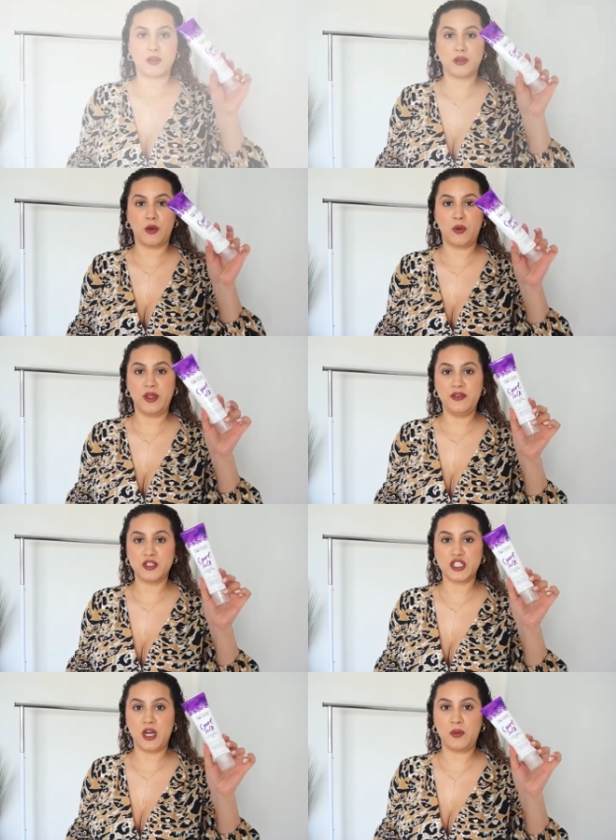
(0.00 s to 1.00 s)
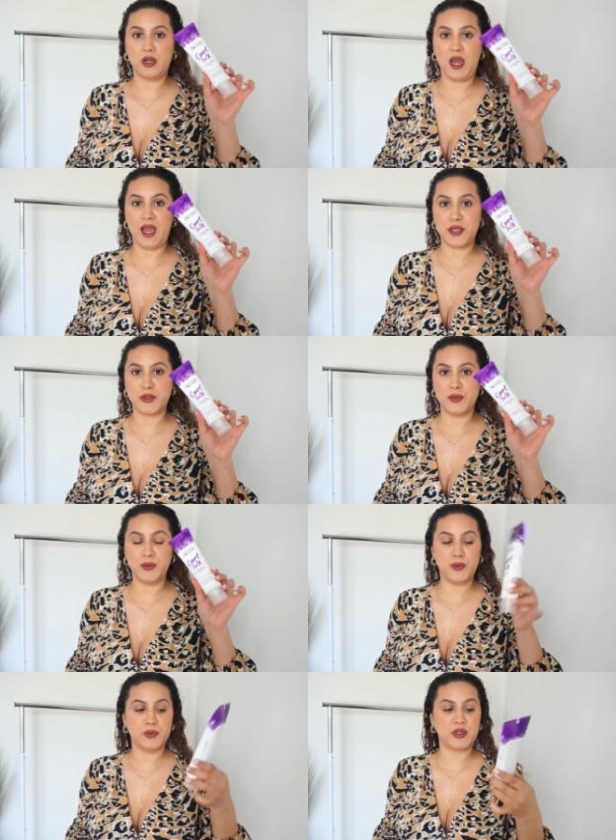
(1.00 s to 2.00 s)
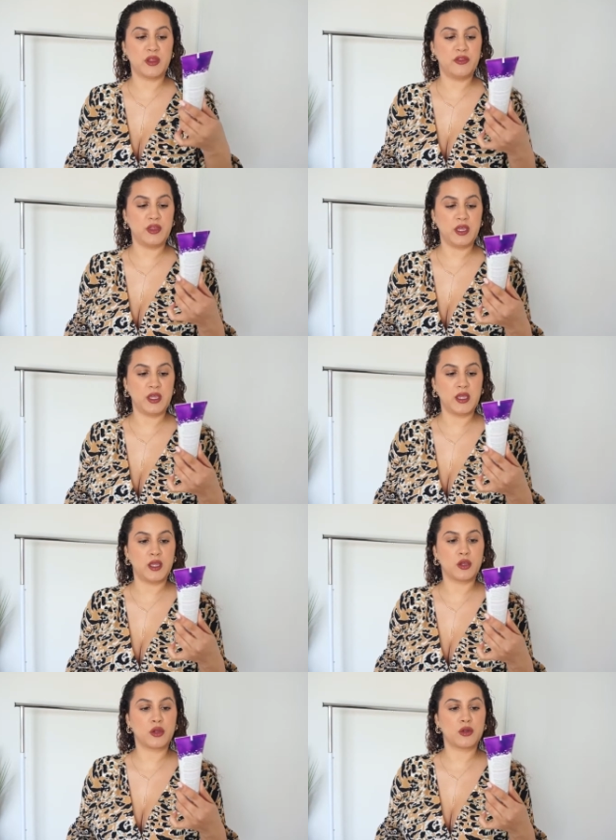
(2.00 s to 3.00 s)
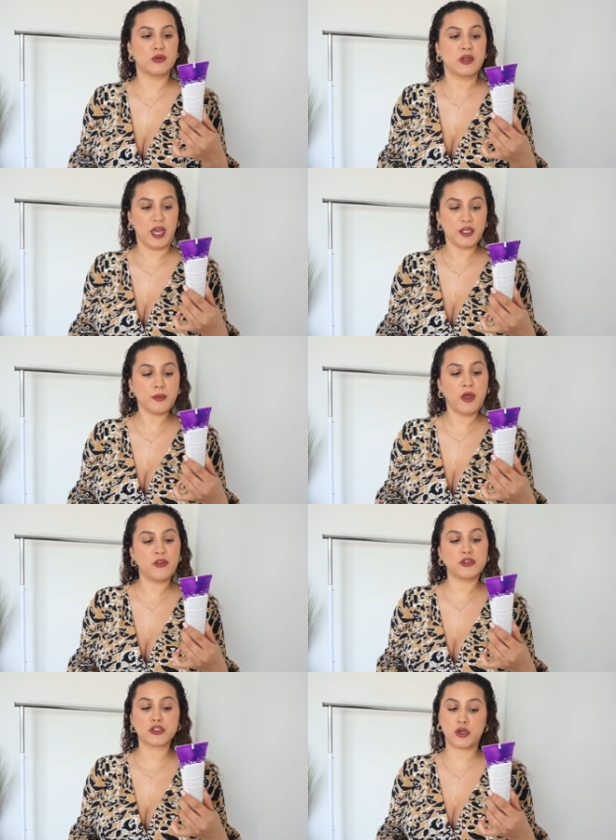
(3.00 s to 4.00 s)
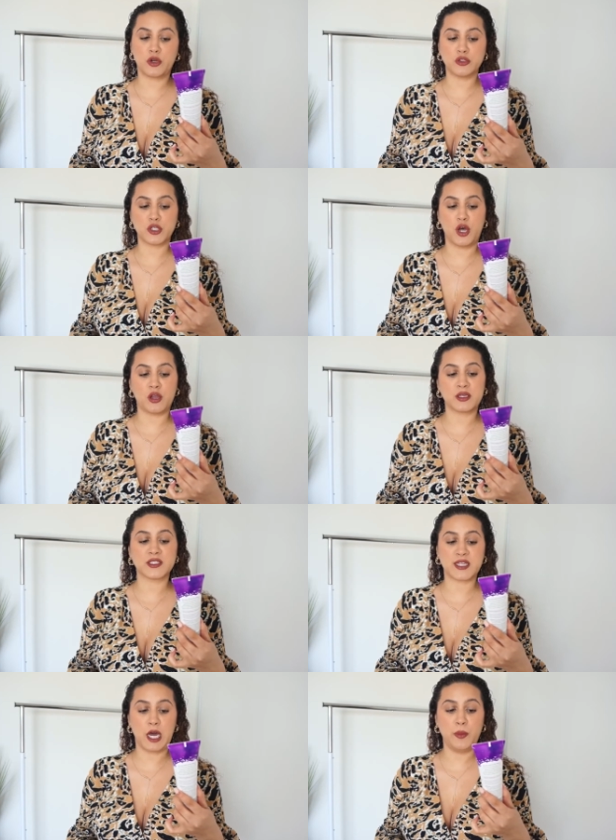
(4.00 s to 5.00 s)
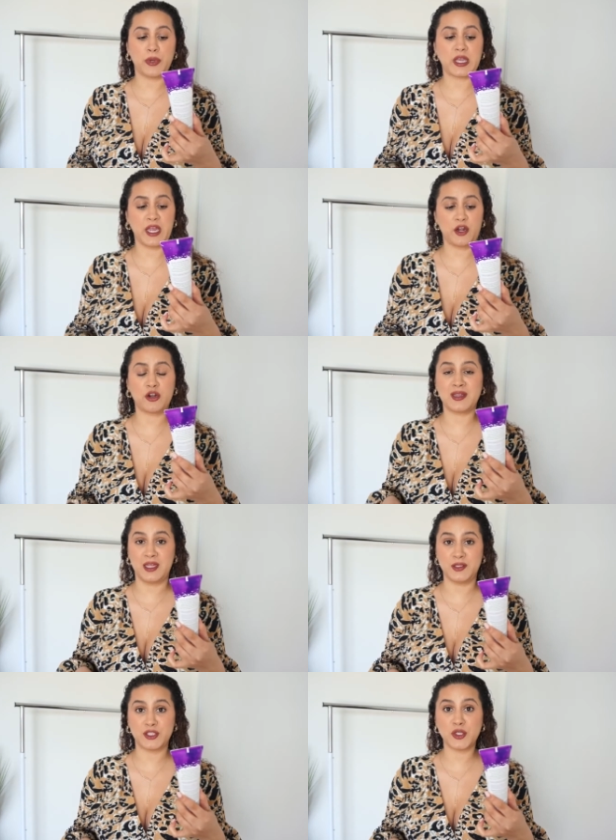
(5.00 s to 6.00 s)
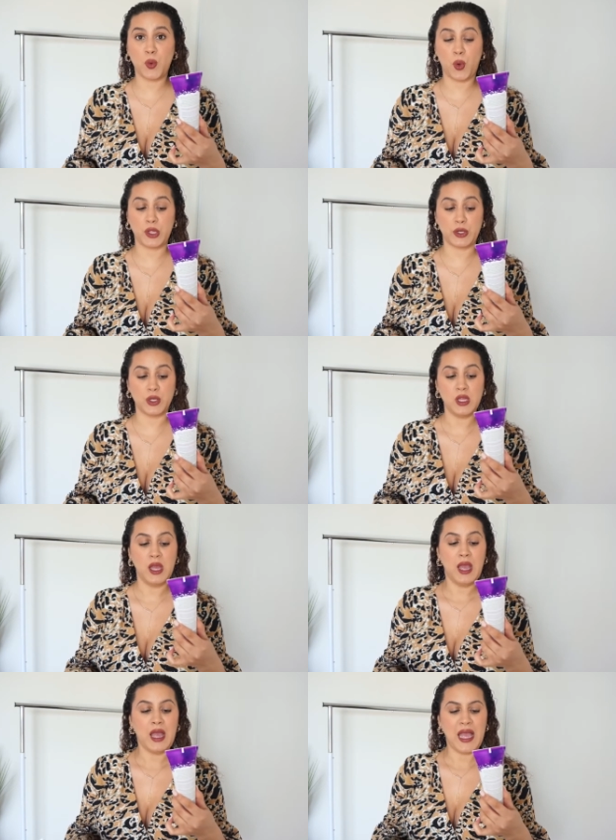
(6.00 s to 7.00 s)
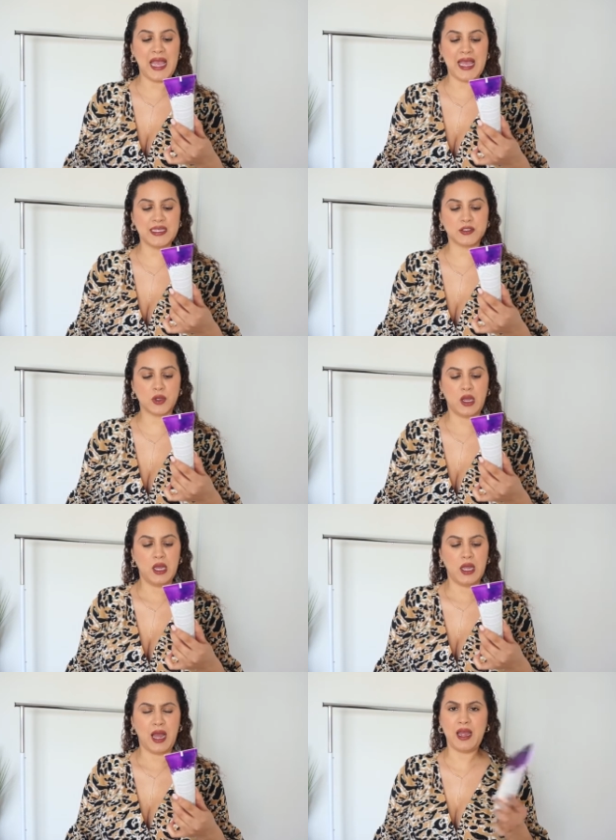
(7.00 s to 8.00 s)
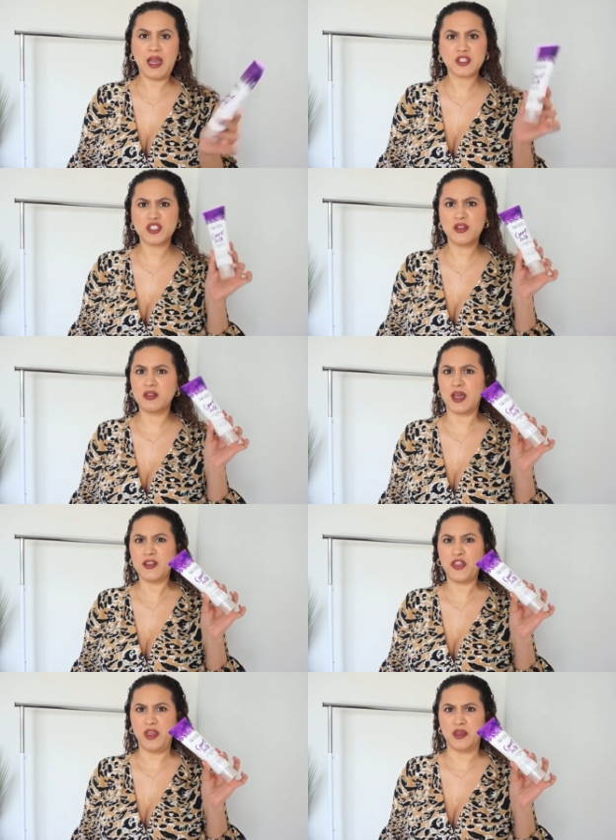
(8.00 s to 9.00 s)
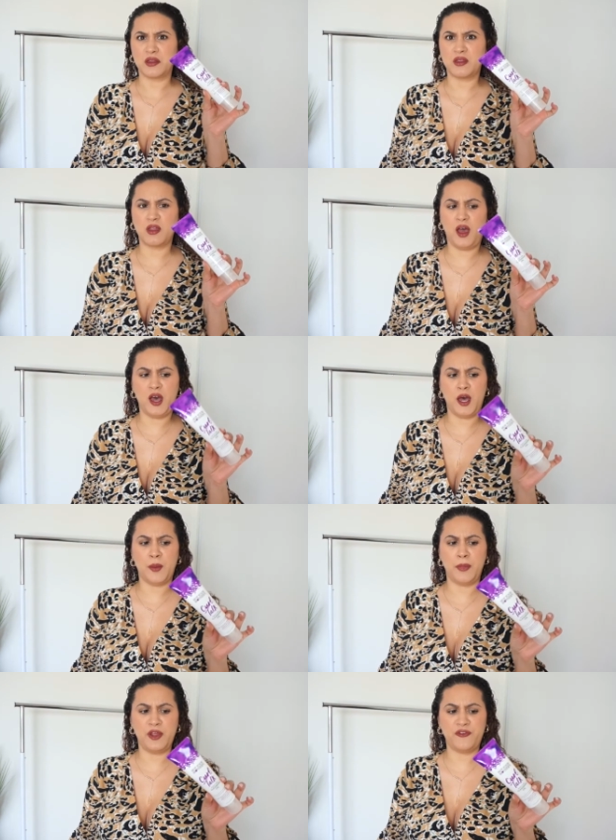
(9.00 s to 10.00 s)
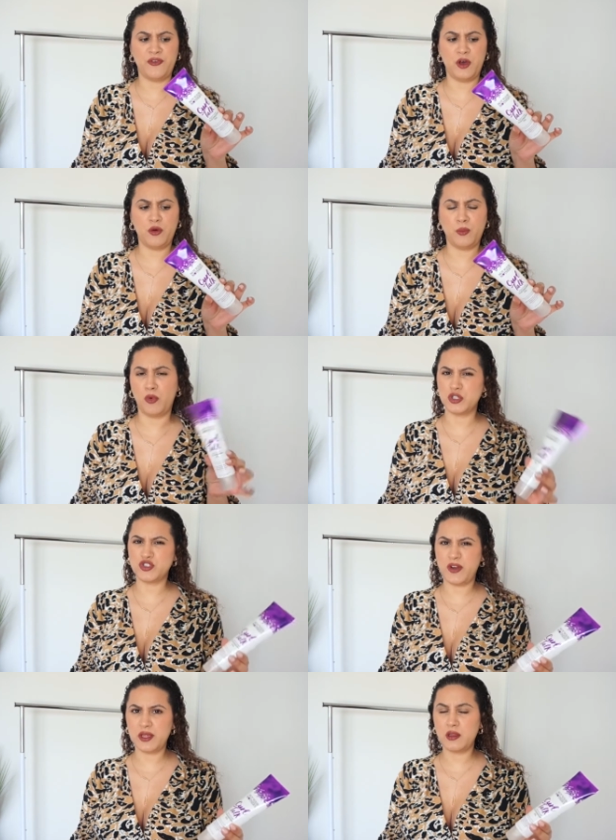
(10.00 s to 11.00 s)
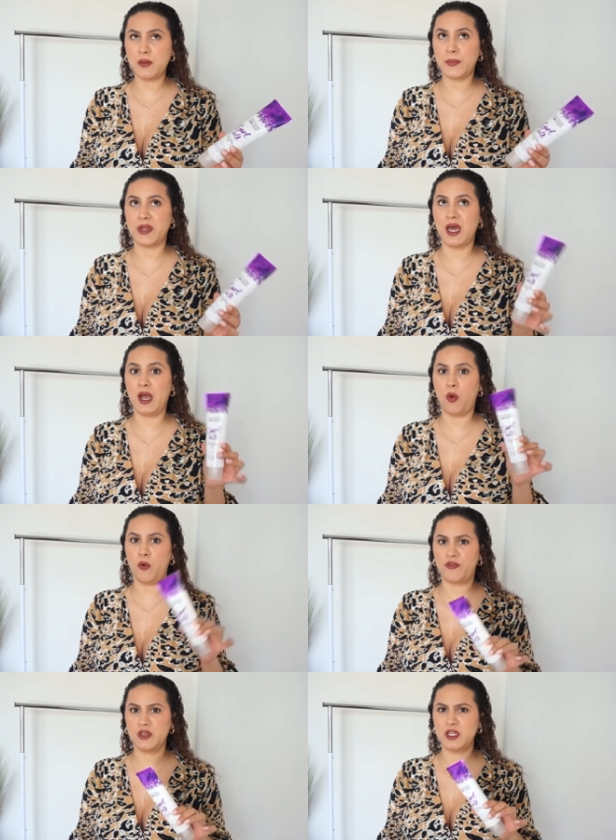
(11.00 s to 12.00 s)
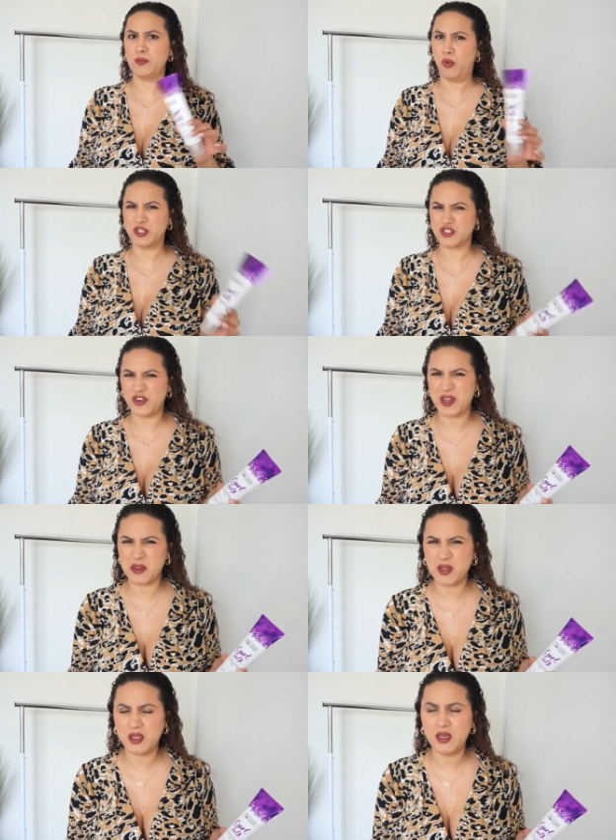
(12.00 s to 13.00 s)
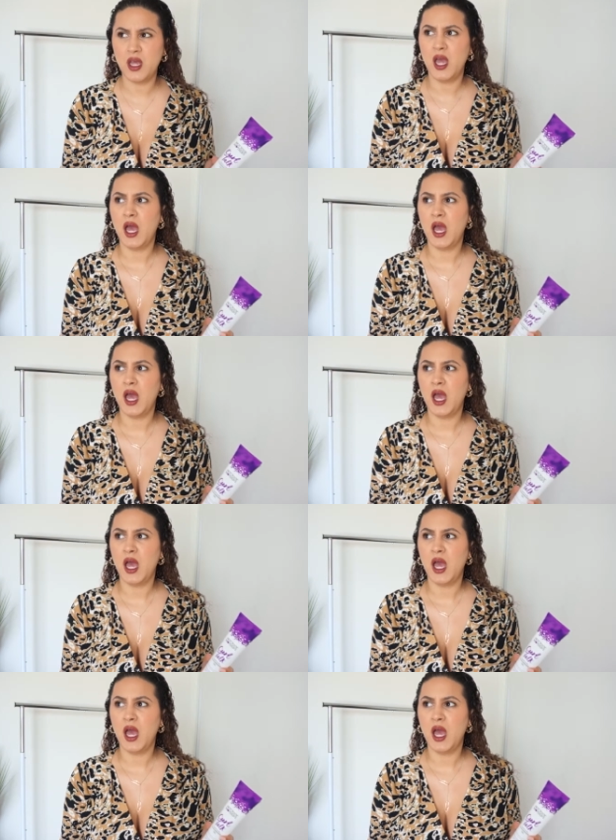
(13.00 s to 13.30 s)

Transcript: so in the shower i used the not your mother's curl talk scalp care cleansing oil and I actually like this. Um, it felt moisturizing, but not overly moisturizing.